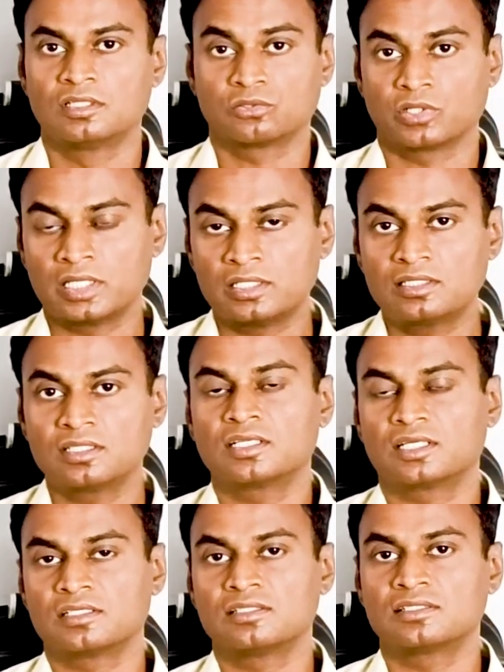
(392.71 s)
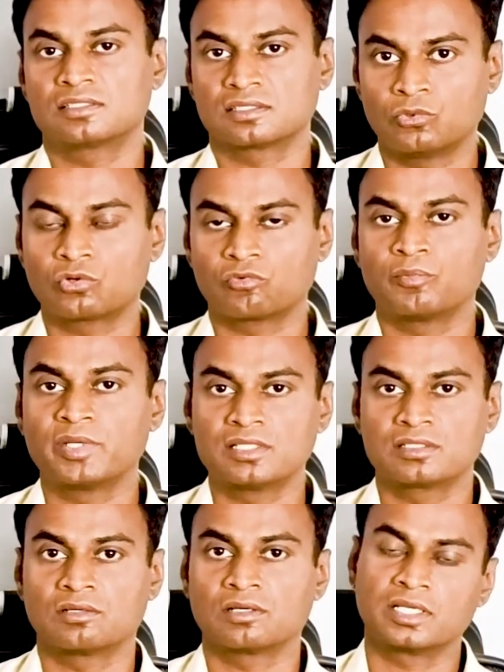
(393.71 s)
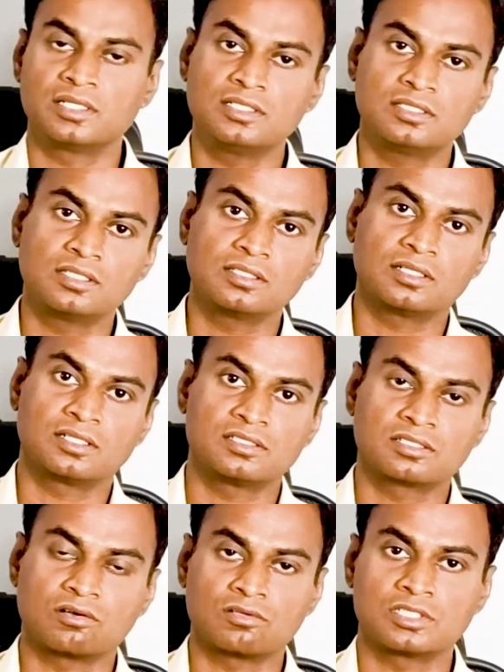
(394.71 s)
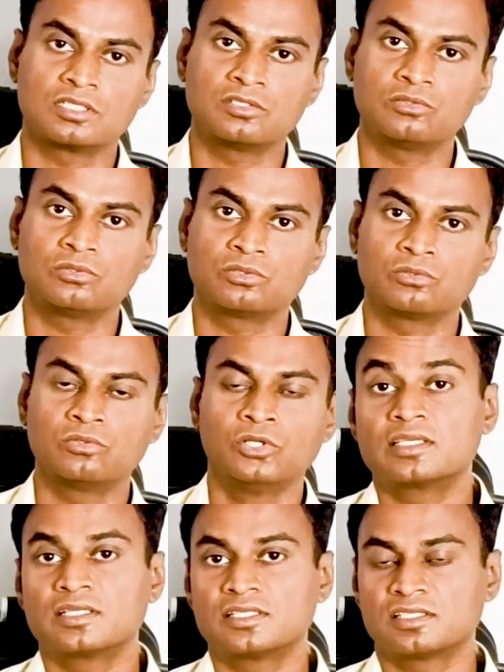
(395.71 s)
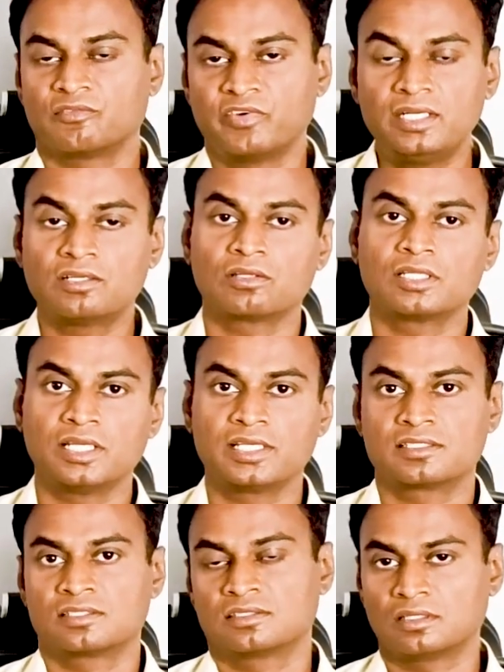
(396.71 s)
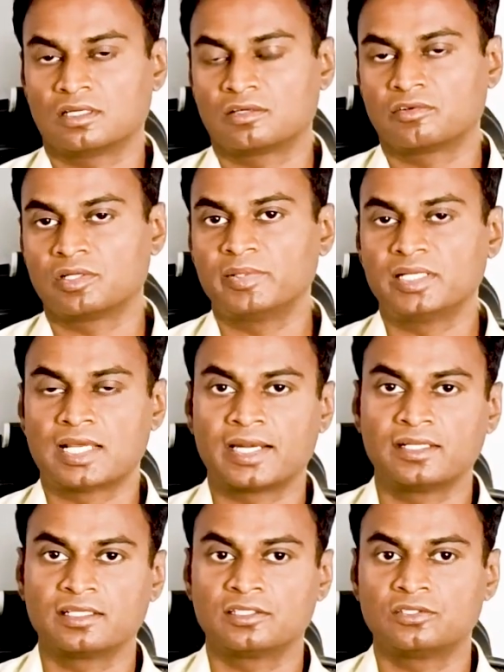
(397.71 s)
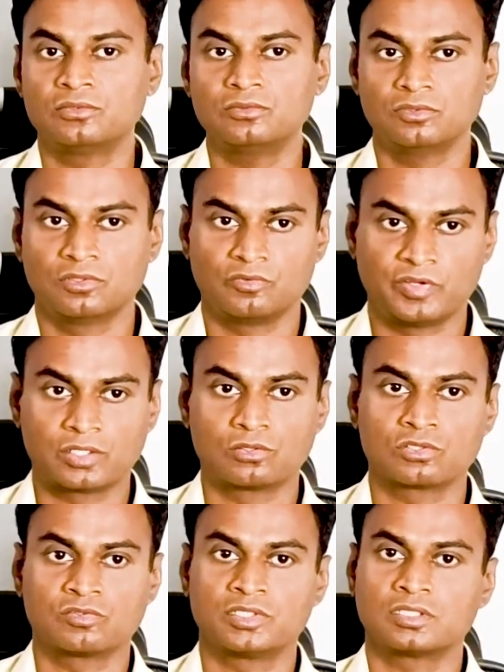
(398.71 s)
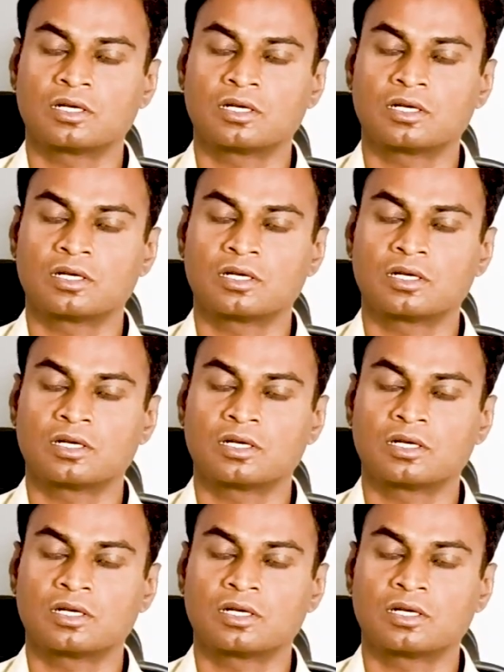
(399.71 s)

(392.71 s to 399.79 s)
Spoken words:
So anything that is more obese, or anything that is causing you to increase the weight on the legs, that will be landing into varicose veins.